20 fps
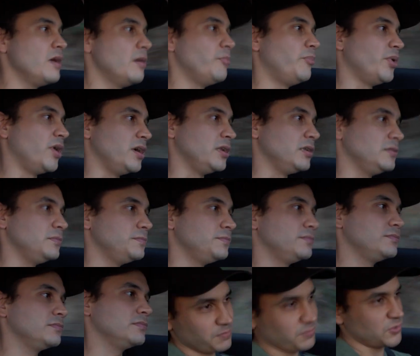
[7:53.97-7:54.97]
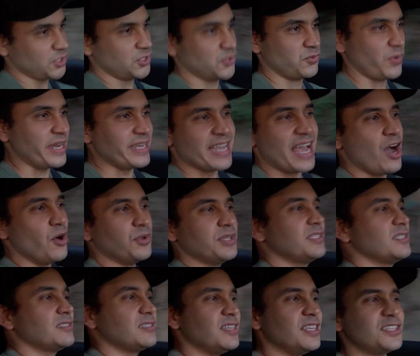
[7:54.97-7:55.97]
But just right now,
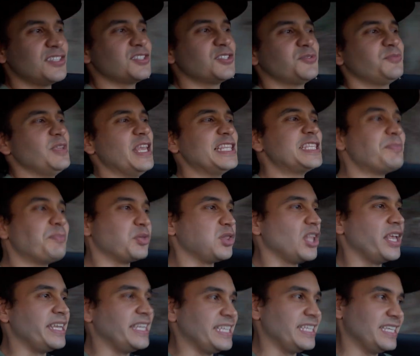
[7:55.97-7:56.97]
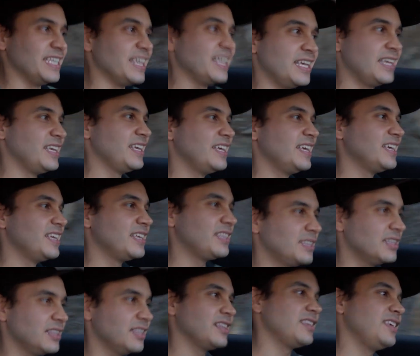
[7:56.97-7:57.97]
it's plenty.
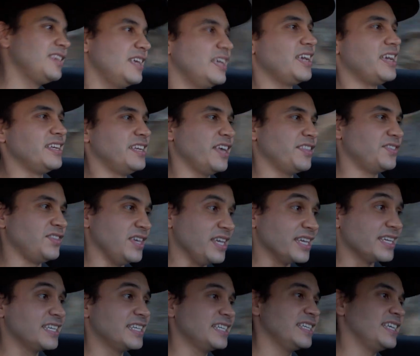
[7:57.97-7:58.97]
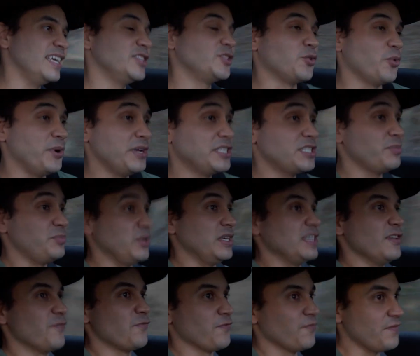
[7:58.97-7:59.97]
And I think it's going to
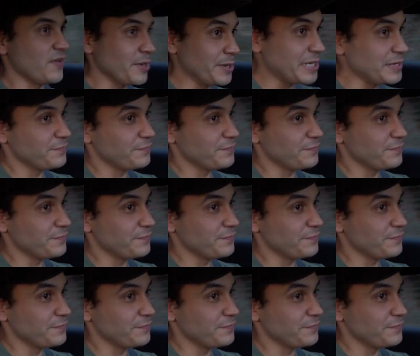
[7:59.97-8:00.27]
be very,